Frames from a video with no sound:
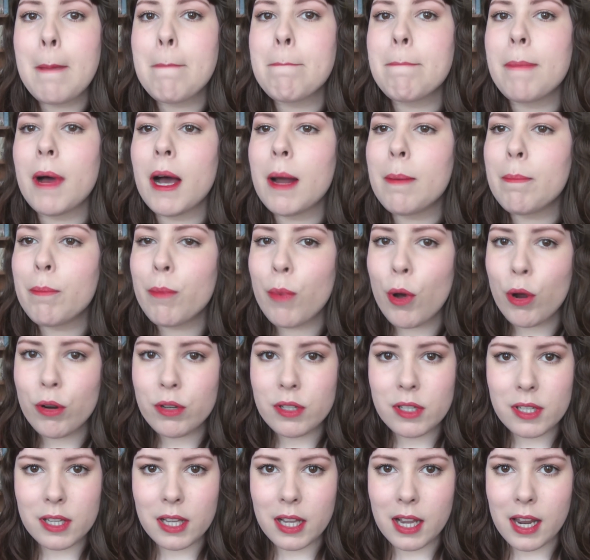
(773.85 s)
but
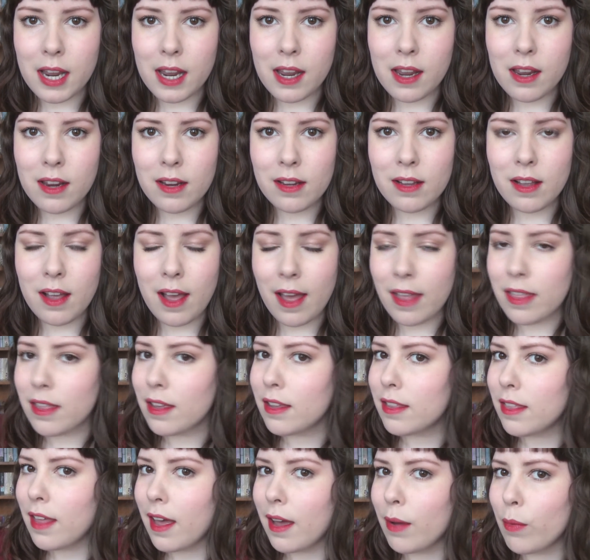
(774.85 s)
mostly I
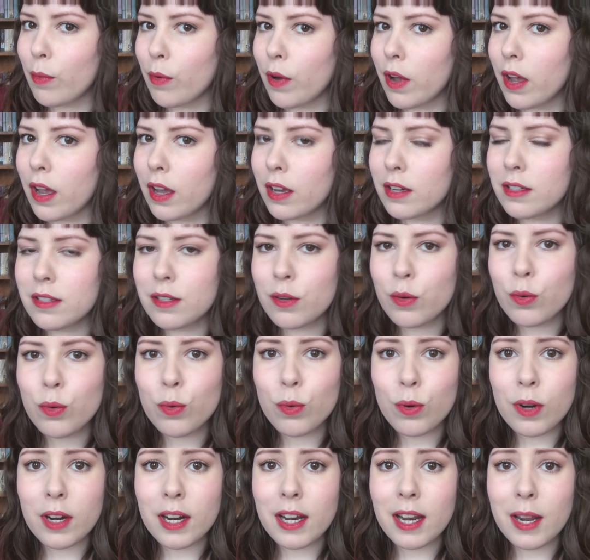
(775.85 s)
think that worked
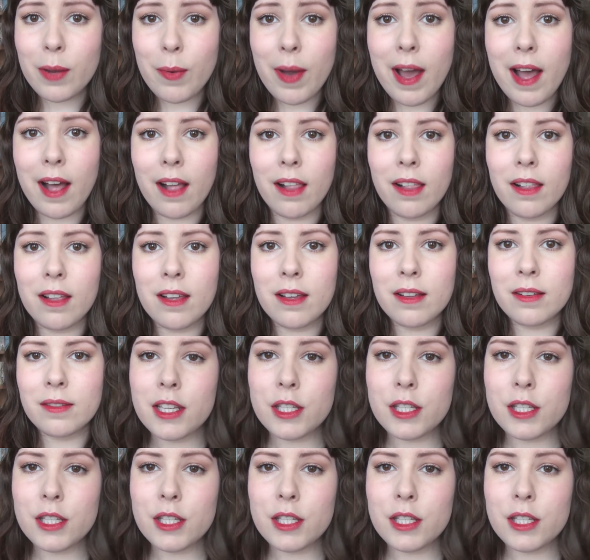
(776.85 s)
really well.